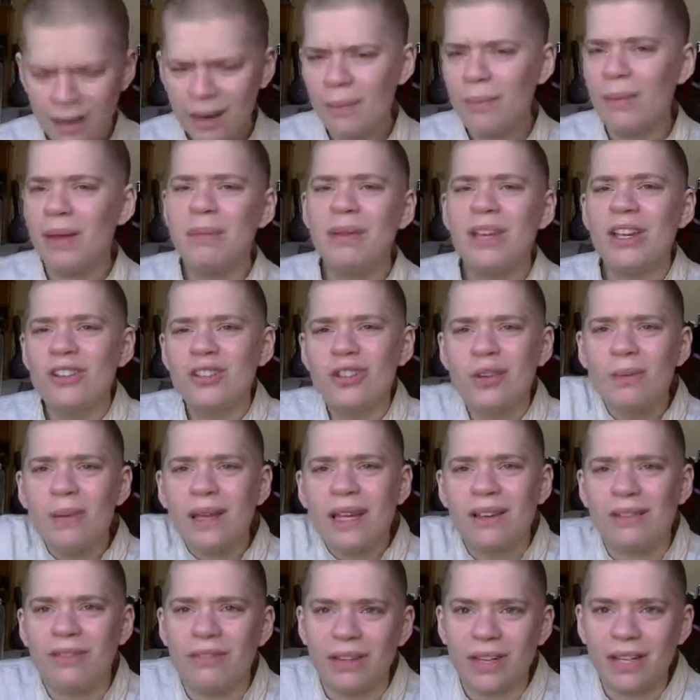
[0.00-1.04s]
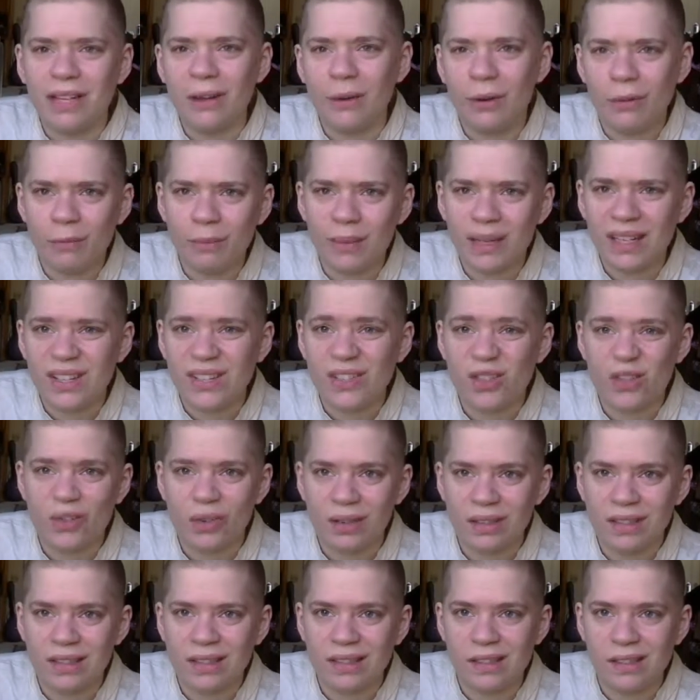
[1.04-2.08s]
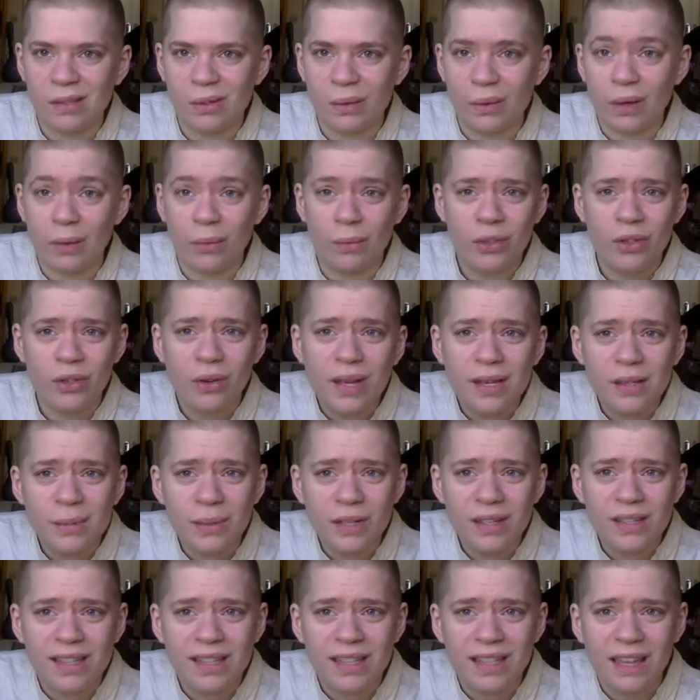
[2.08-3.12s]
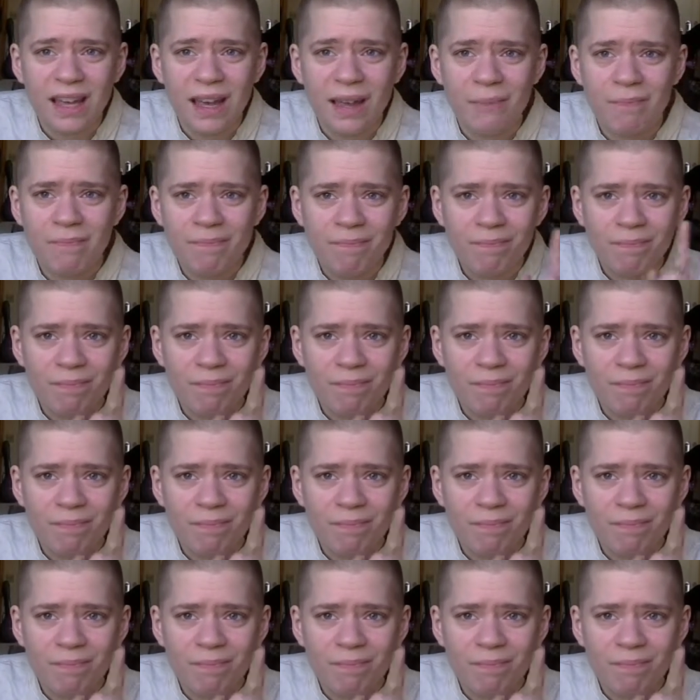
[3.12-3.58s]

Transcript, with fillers: Maybe I should make a video of me constructing this grid. Would you guys want to see that?